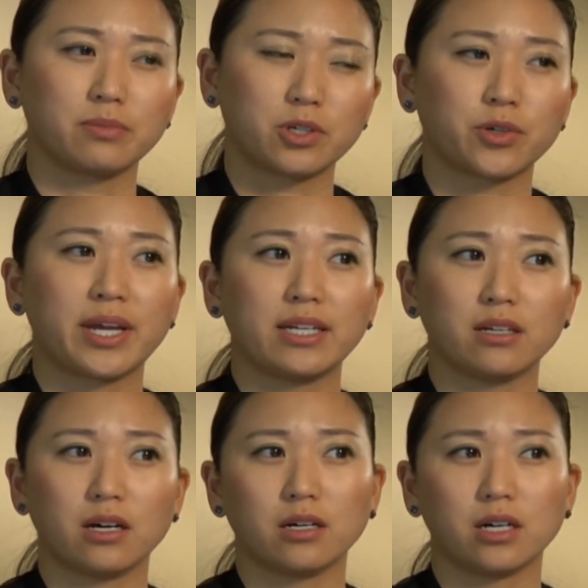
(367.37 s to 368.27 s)
create
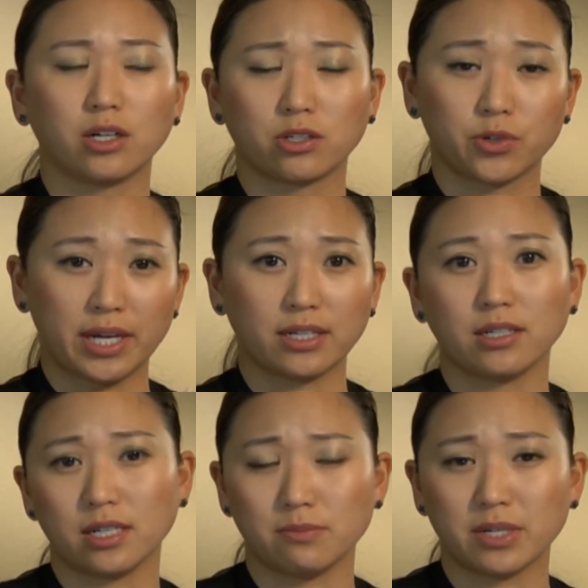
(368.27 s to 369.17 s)

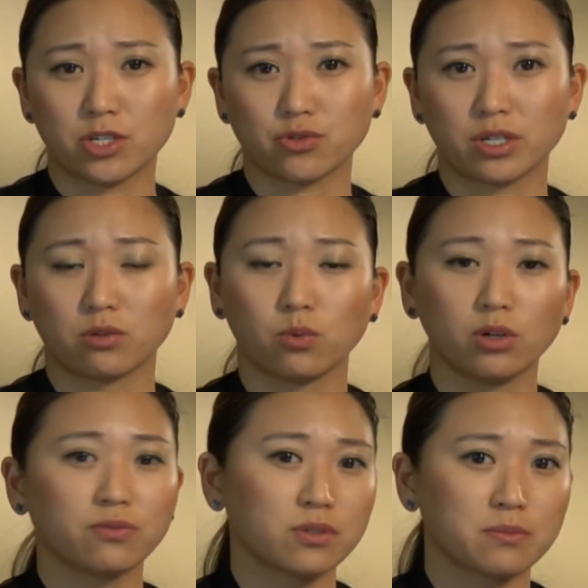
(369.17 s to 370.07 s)
an administrator
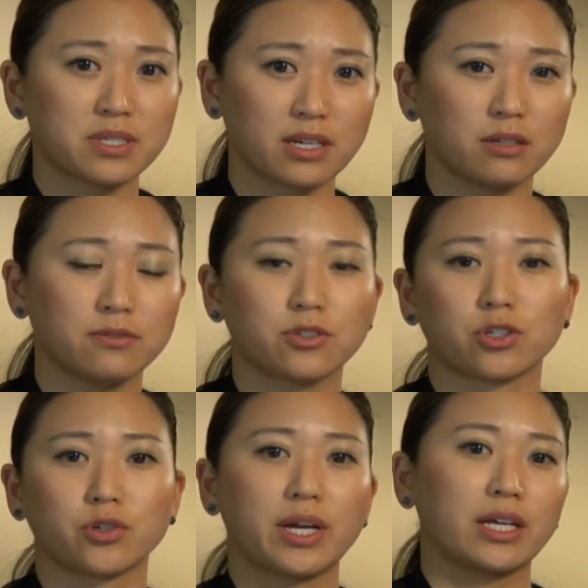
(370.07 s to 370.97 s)
role for themselves,
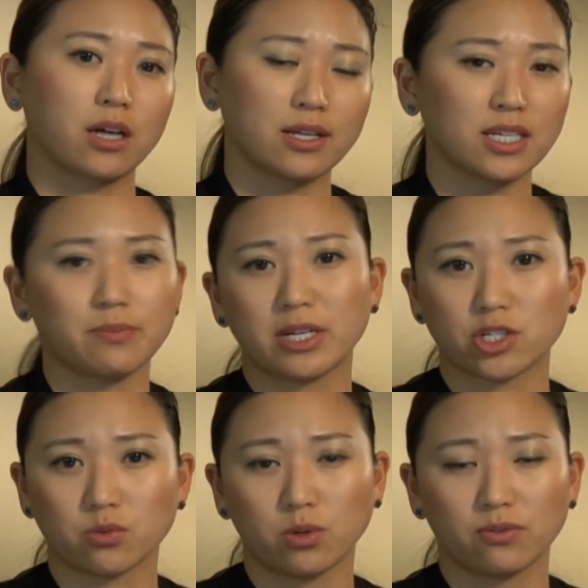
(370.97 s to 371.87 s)
or create a content
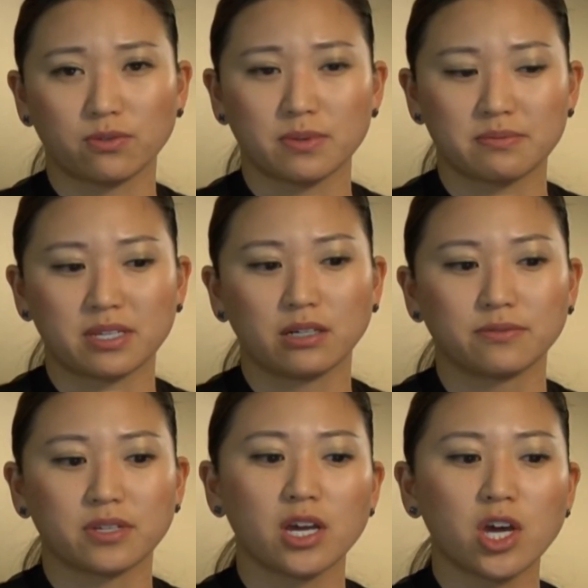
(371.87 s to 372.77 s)
manager role for
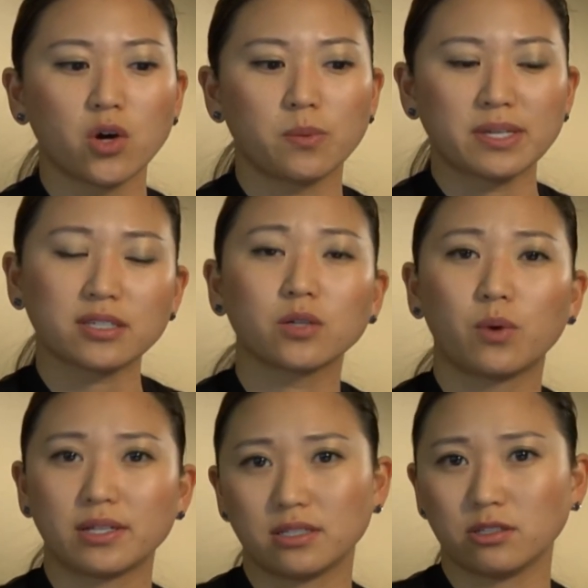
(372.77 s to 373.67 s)
themselves. We basically
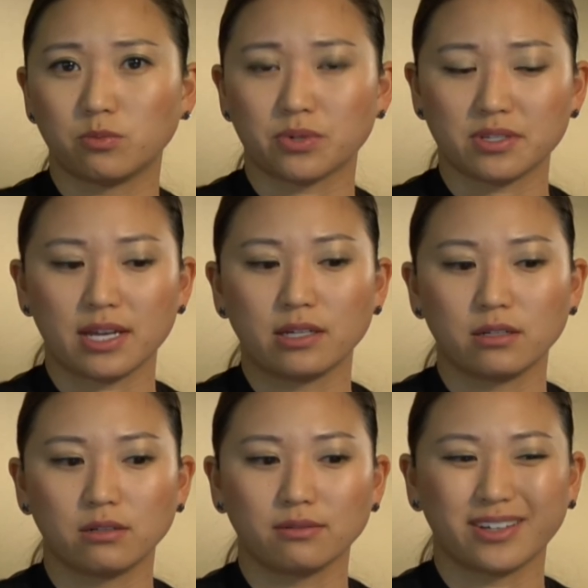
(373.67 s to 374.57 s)
want to
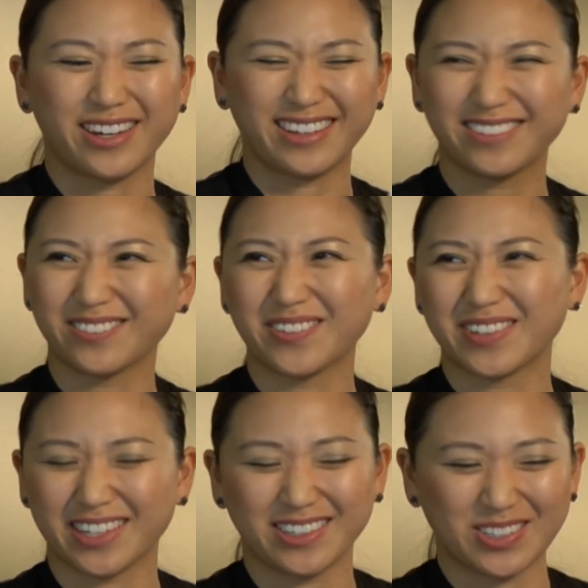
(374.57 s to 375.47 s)
present, okay, we
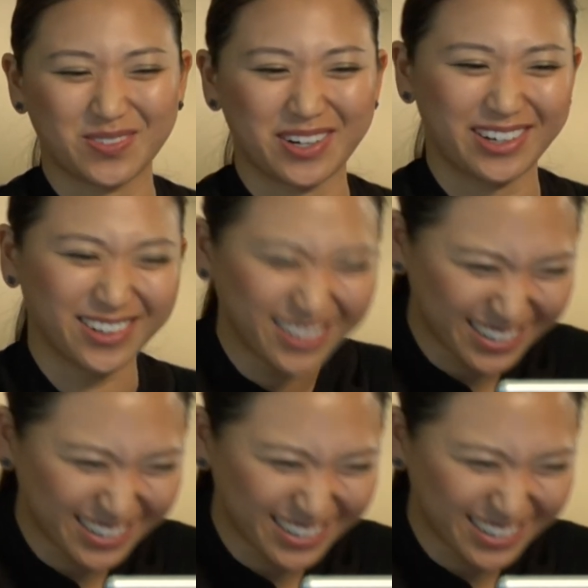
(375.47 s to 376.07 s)
want to cut this part out.